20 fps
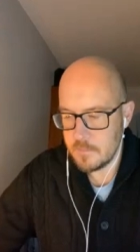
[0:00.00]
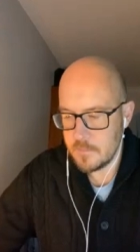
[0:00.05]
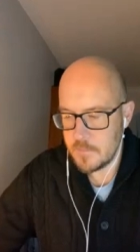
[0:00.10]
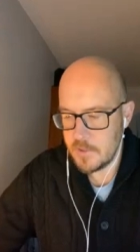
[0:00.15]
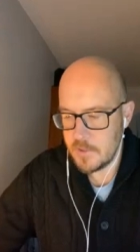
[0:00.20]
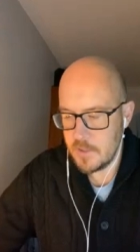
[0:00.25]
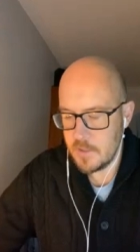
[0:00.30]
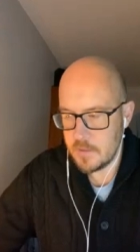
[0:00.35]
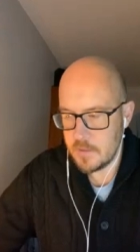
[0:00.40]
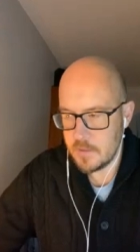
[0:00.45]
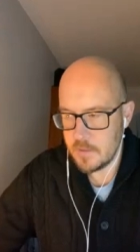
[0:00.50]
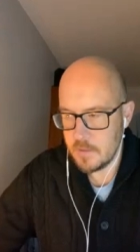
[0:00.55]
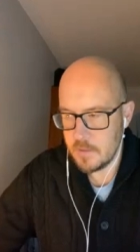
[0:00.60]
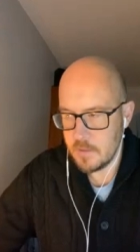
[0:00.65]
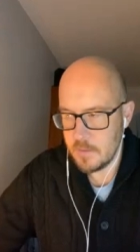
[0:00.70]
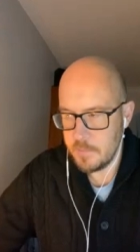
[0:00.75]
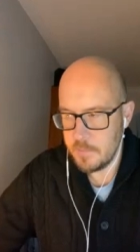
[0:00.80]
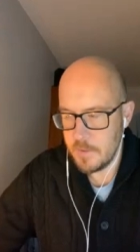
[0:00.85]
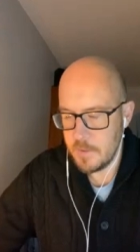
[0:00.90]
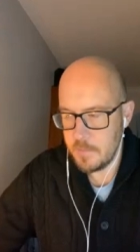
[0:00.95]
shit,
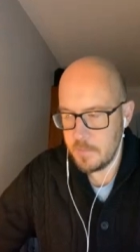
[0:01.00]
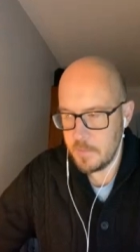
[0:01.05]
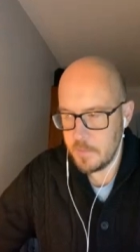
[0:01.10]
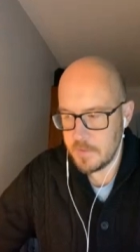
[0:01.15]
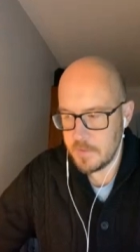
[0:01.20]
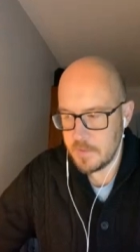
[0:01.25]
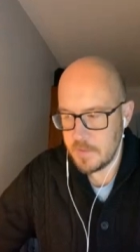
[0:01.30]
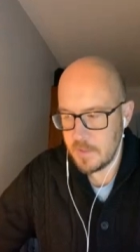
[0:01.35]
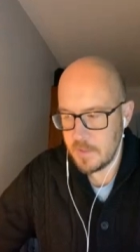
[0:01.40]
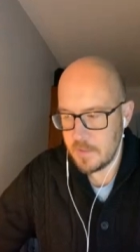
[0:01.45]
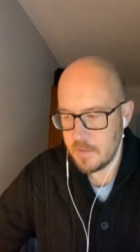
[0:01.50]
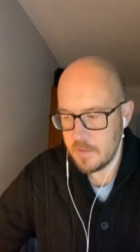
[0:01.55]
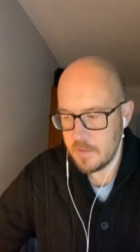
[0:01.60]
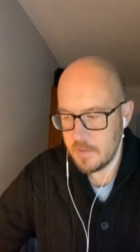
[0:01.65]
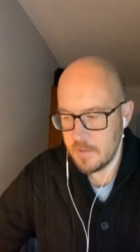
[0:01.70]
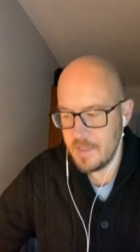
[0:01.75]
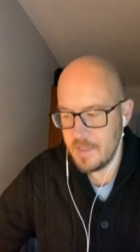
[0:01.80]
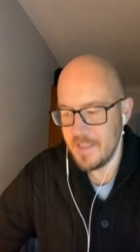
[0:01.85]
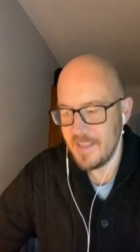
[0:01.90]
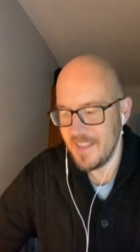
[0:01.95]
sorry, Francis Ford
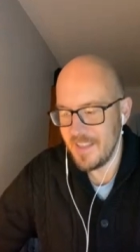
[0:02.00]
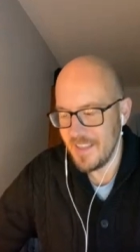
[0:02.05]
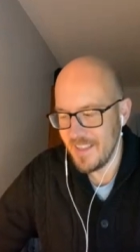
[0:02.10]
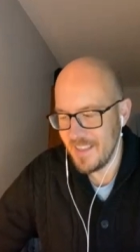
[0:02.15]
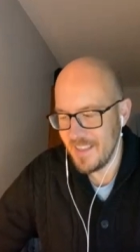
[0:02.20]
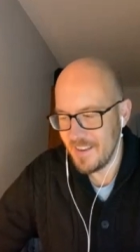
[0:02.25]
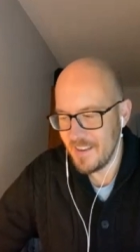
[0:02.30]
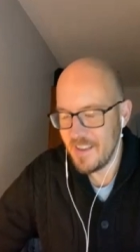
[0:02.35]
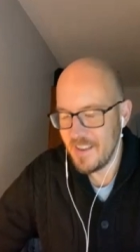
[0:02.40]
Coppola film.